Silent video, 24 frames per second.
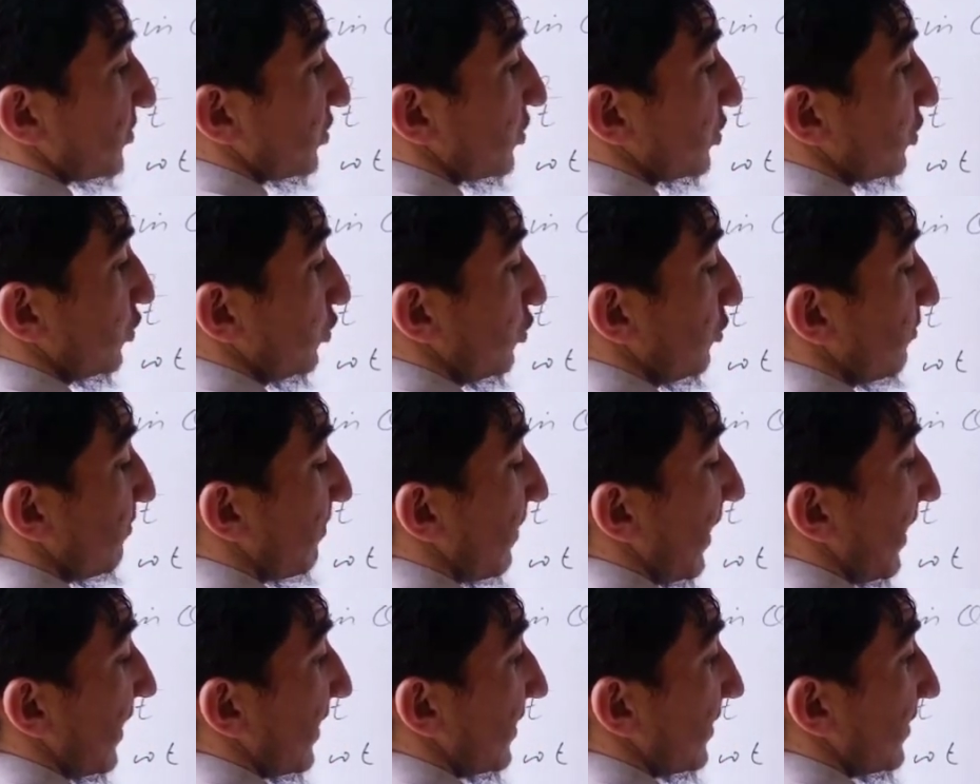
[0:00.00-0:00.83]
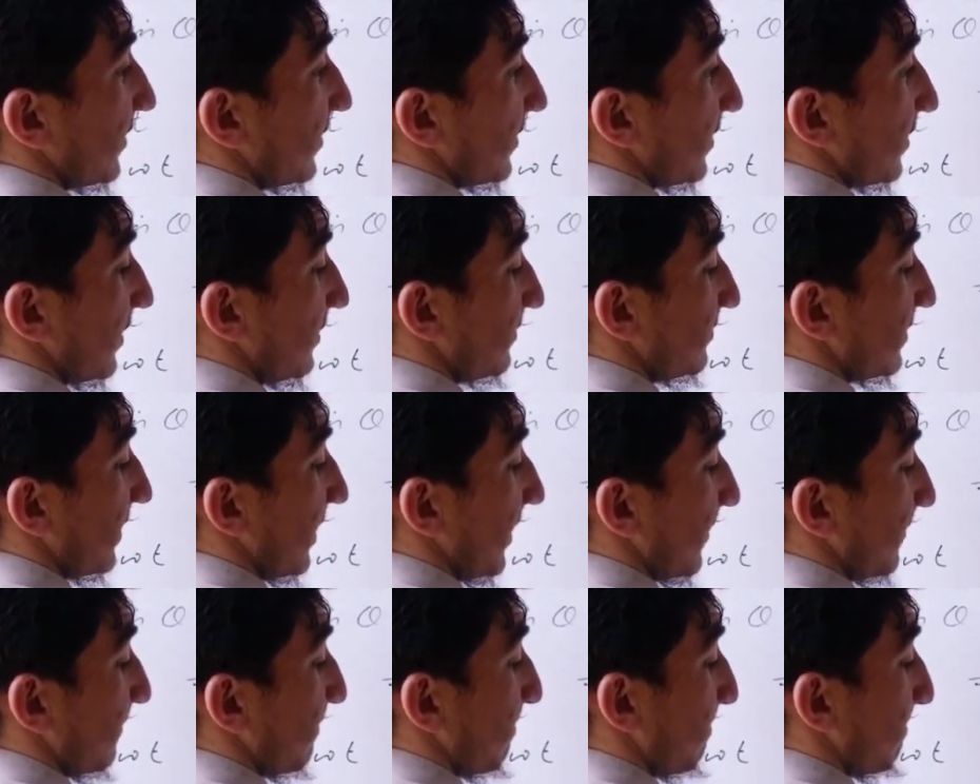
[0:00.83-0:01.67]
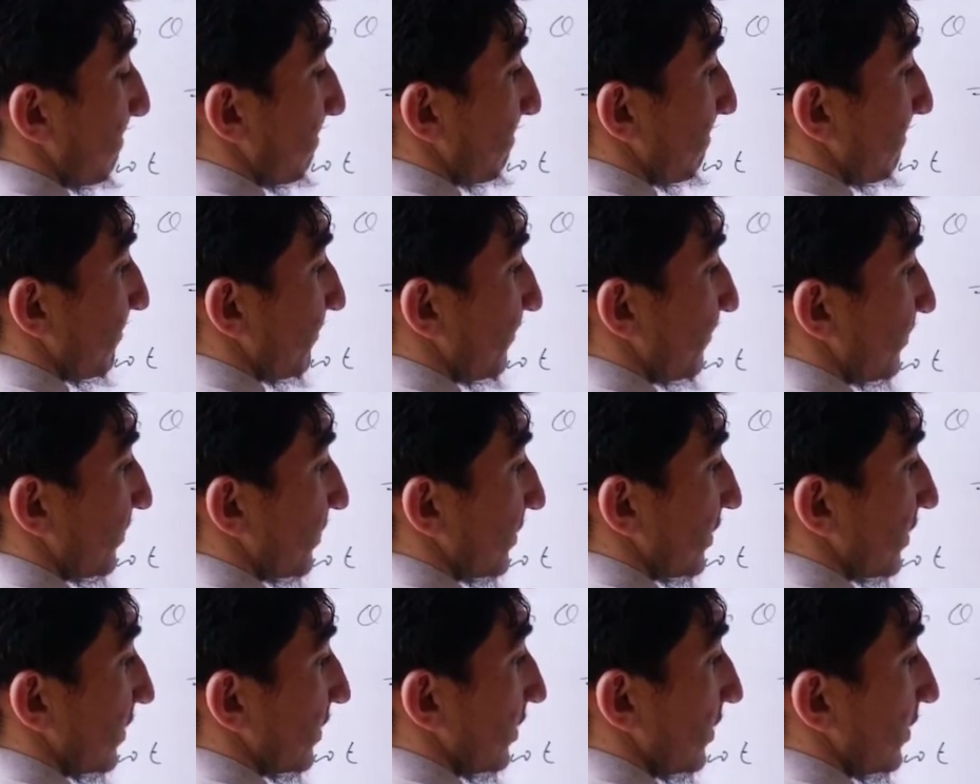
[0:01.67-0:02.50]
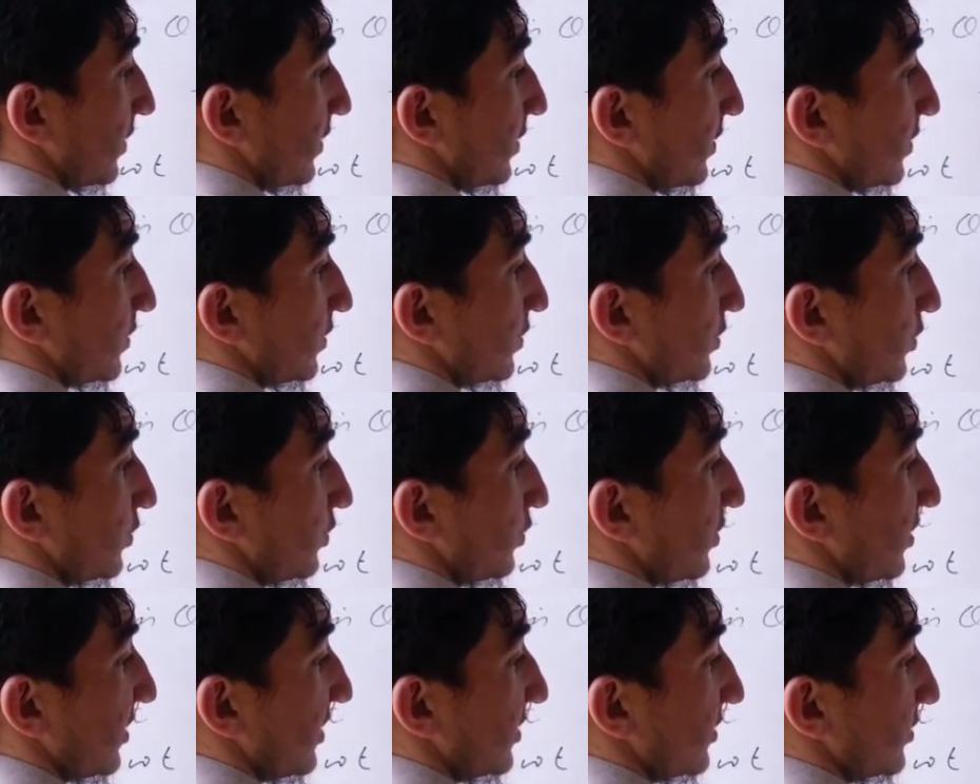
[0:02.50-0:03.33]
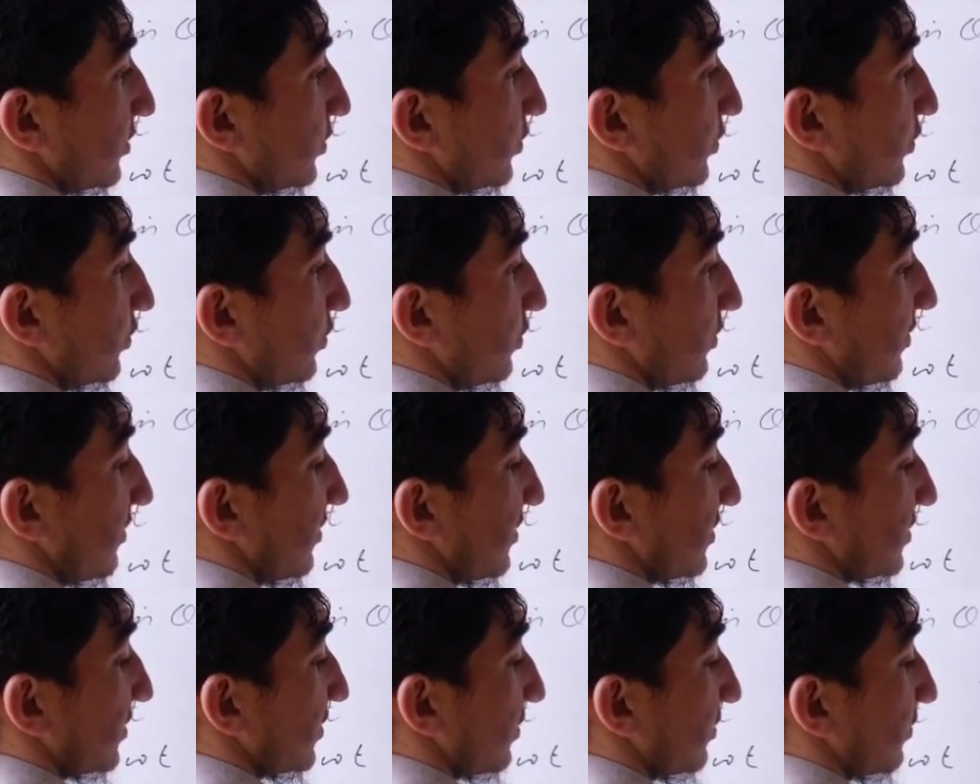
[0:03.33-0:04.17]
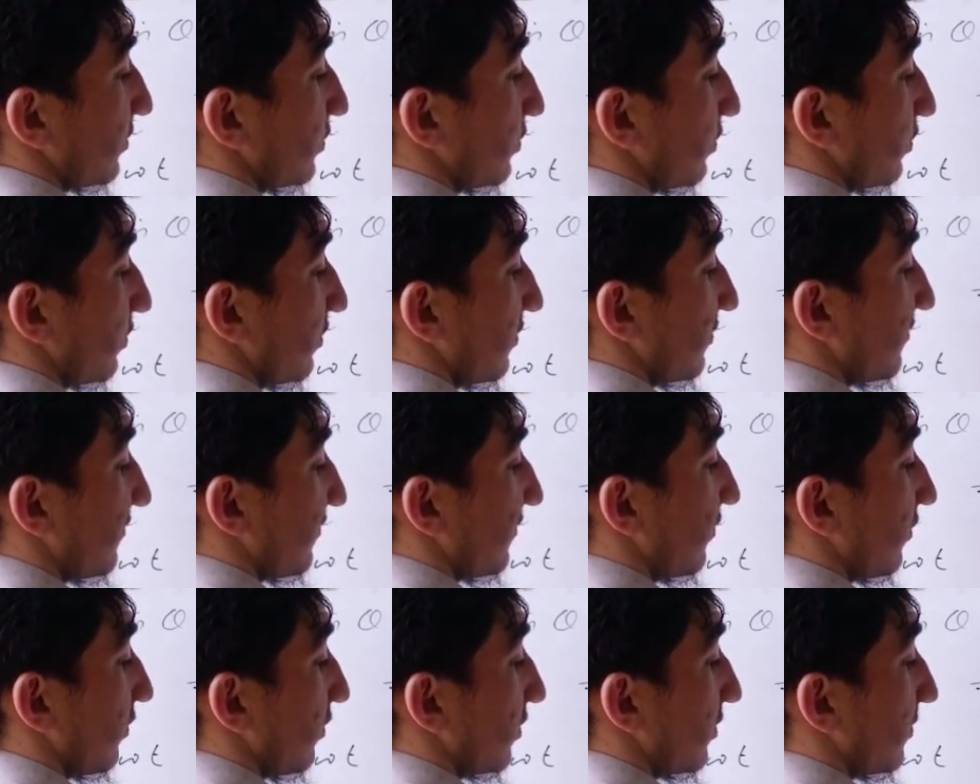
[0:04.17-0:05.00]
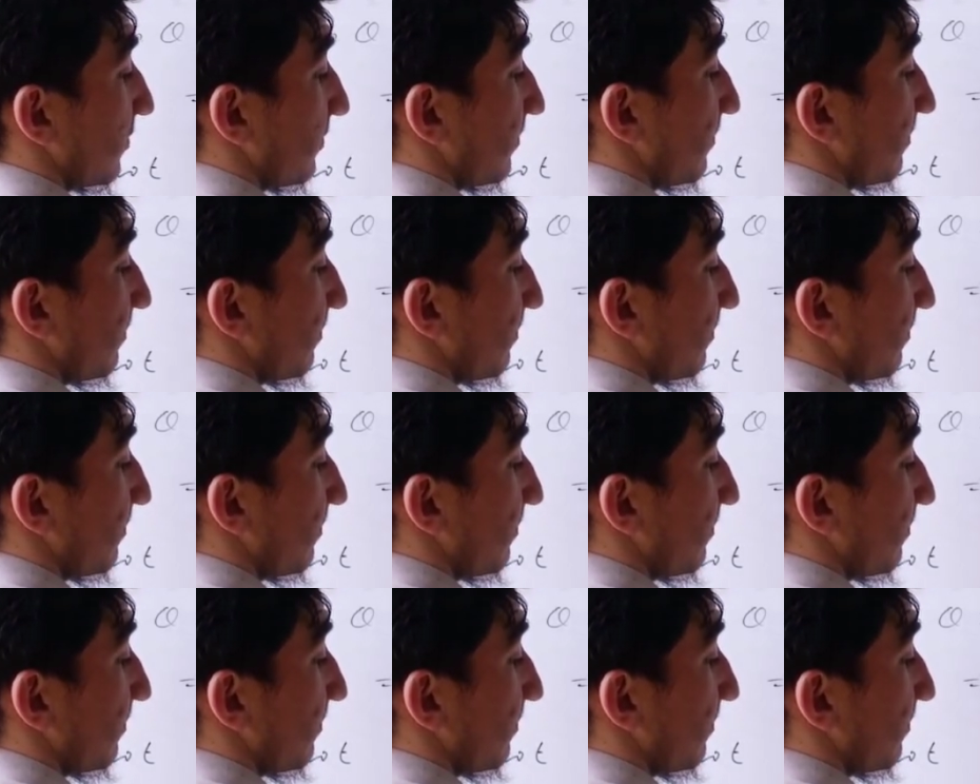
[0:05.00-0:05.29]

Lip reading: 2 pi lambda, 2 into 2 is equal to 4